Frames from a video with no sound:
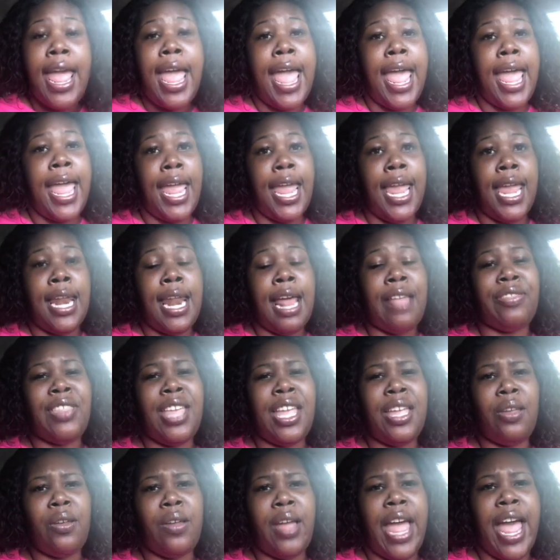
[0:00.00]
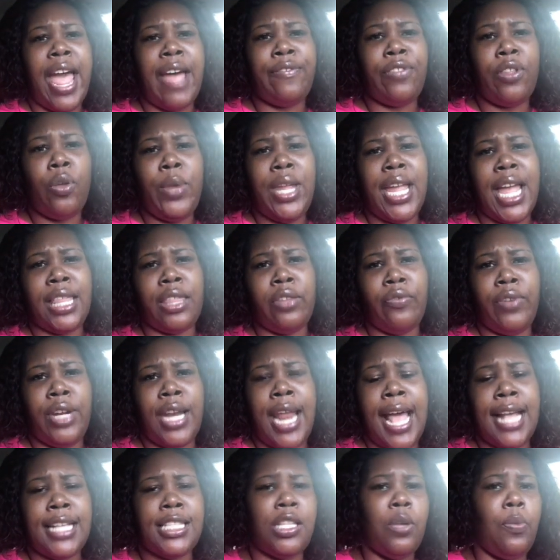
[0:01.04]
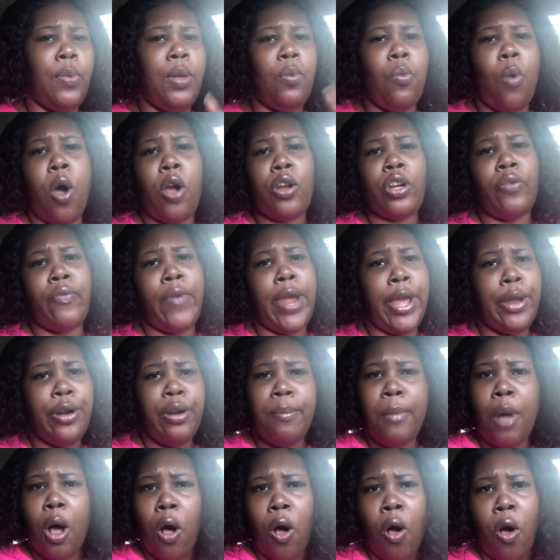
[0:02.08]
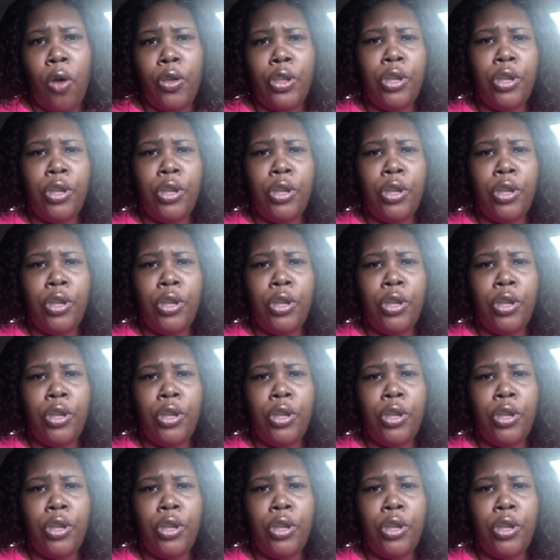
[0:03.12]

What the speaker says: And I think after we got the relaxer, we walked around the mall.